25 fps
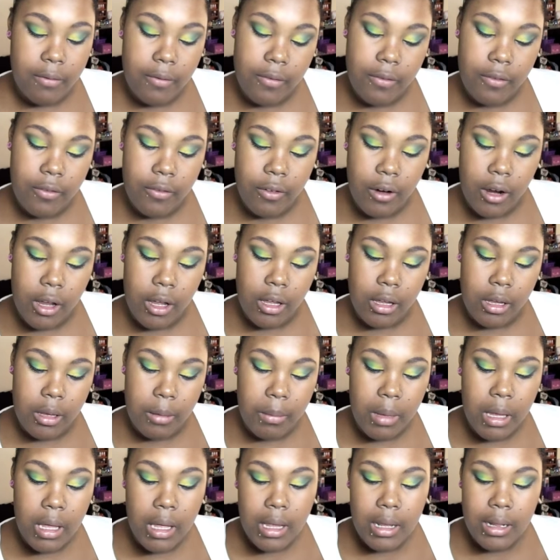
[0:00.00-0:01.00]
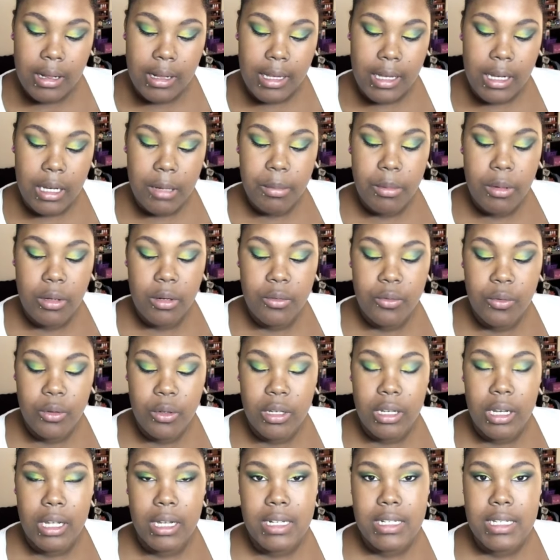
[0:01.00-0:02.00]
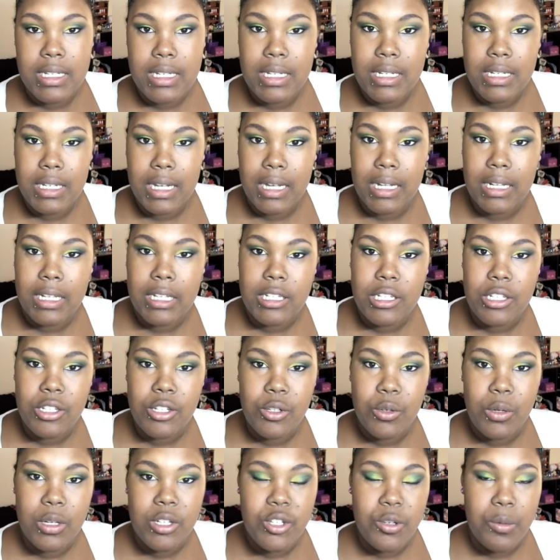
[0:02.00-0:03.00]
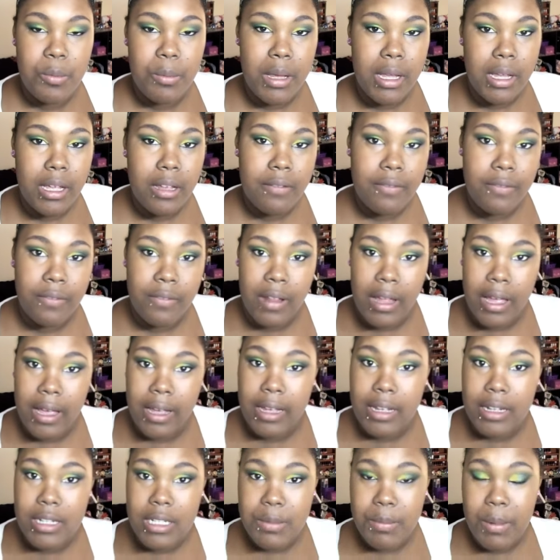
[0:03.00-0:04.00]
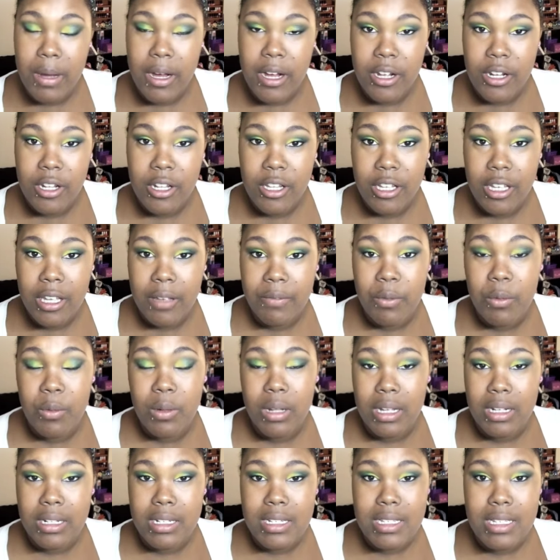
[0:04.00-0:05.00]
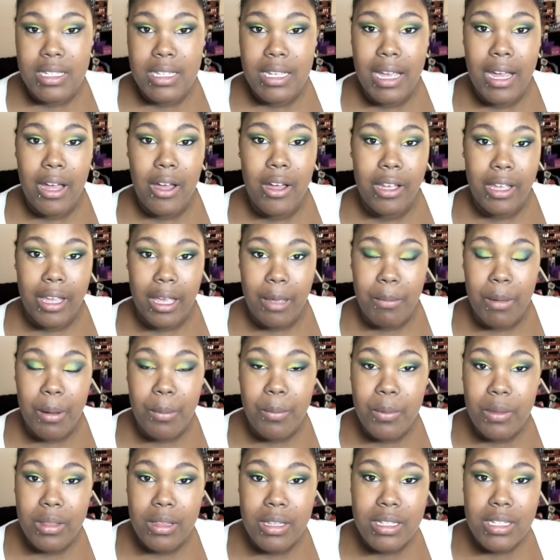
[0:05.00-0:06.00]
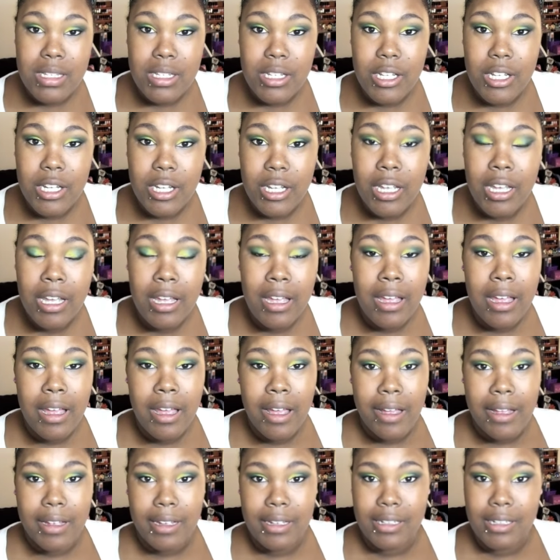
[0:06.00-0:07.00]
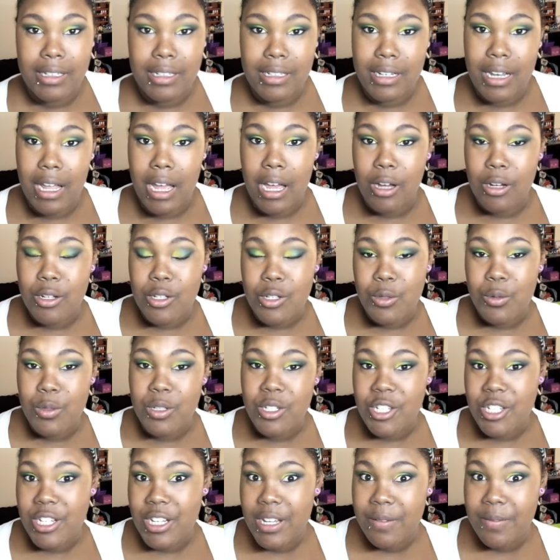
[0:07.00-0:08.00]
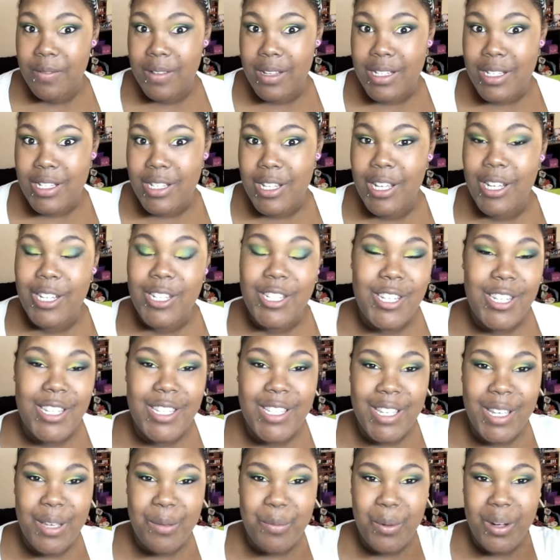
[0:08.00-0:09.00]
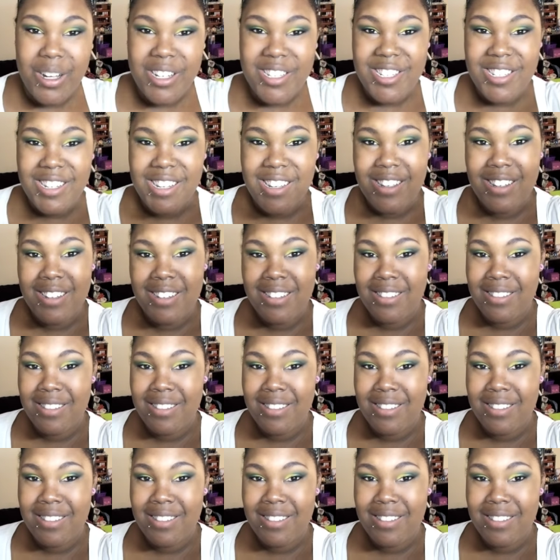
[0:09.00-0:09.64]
from Lady Beautiful 1990 to do a Jamaican flag inspired look. If you would like to see how I came up with this look and how to achieve this look, just keep watching.